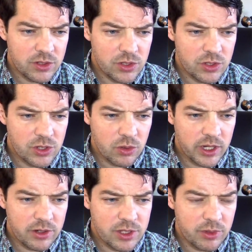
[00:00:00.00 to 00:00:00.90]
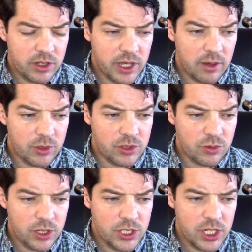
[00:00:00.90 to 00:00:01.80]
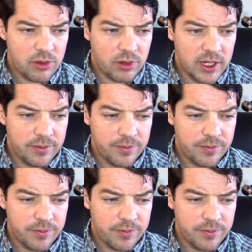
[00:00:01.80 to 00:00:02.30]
So here's the real game: was rook g3,